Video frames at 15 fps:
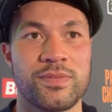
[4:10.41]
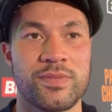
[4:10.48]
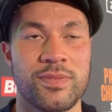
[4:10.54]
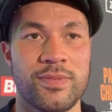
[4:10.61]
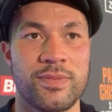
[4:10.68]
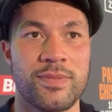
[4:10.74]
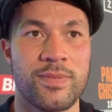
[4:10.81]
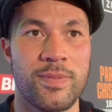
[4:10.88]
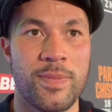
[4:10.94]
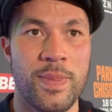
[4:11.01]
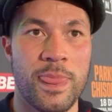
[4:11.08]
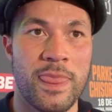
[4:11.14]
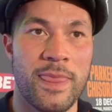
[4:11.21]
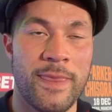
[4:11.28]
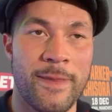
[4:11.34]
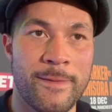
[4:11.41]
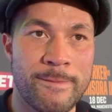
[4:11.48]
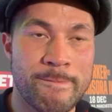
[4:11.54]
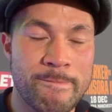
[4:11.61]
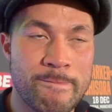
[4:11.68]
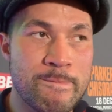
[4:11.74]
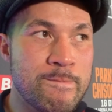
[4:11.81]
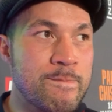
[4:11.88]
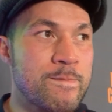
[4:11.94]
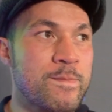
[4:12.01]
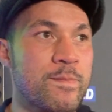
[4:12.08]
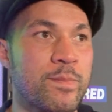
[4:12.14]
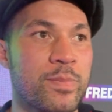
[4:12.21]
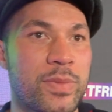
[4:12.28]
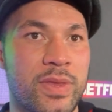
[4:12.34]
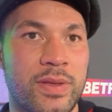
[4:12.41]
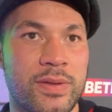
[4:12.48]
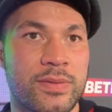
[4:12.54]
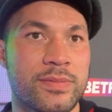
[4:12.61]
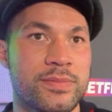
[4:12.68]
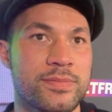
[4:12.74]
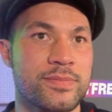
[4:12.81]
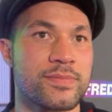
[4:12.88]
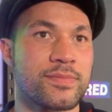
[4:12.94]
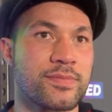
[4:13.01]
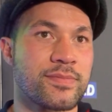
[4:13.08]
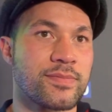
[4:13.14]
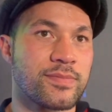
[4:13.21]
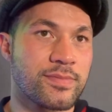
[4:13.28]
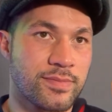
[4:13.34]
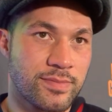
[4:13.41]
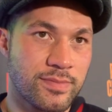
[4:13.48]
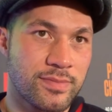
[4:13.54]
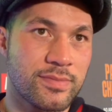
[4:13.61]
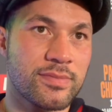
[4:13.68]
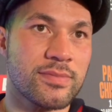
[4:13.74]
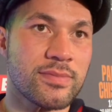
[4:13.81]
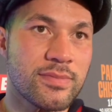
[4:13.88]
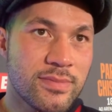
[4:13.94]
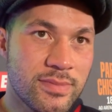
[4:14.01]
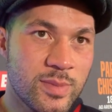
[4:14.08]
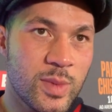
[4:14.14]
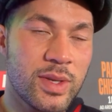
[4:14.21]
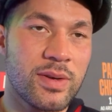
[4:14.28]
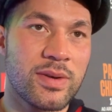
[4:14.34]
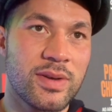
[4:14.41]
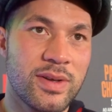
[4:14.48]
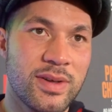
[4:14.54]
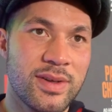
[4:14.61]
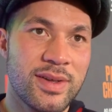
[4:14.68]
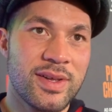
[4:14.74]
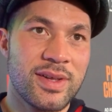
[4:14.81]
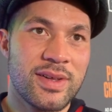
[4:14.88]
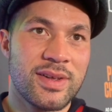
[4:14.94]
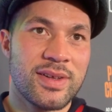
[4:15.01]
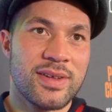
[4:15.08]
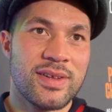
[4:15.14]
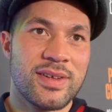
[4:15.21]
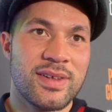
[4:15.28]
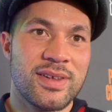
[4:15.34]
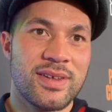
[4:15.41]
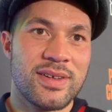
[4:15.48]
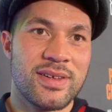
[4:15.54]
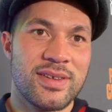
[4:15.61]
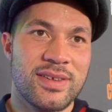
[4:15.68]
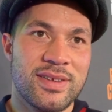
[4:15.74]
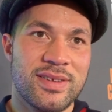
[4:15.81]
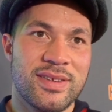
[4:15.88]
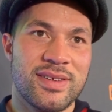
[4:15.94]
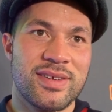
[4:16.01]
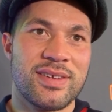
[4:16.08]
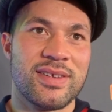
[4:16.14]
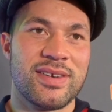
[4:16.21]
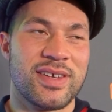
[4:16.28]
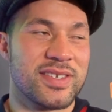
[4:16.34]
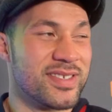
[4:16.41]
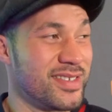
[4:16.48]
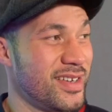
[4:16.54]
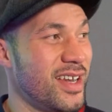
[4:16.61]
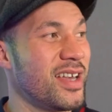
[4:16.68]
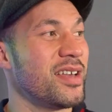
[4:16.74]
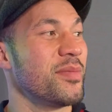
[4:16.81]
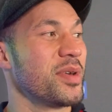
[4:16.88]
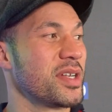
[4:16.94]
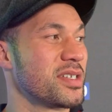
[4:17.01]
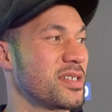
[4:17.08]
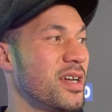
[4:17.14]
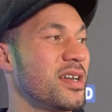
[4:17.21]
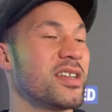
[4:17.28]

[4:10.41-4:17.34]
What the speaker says: It was touched on there. The first fight was behind closed doors. Are you looking forward to 18, 20,000 British fans tuning you on?